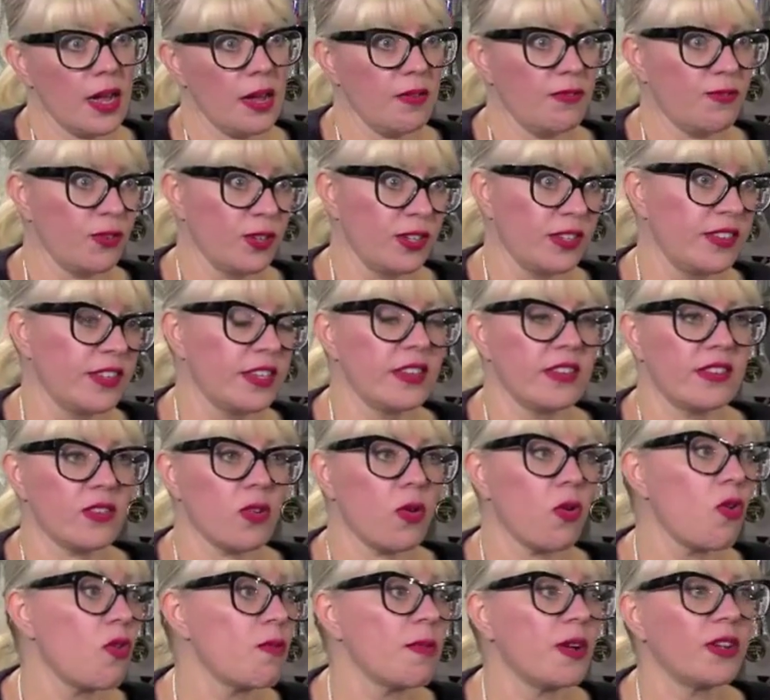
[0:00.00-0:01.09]
for instance,
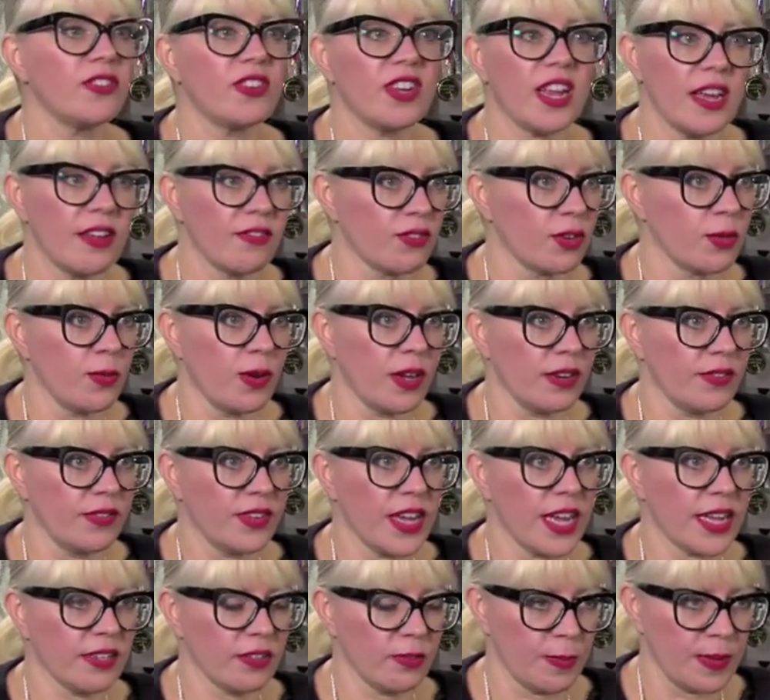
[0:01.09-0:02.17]
almost every one of
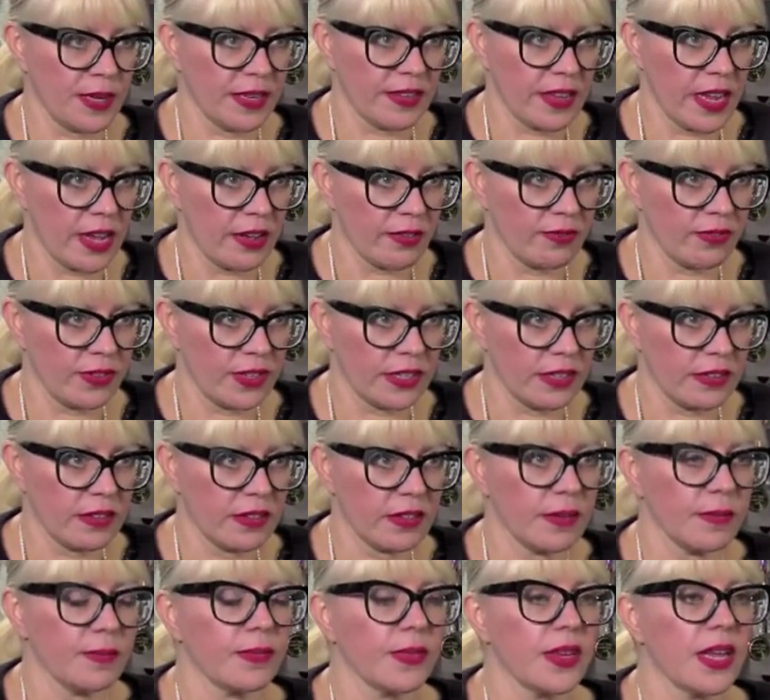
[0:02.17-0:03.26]
Gatsby's outfits,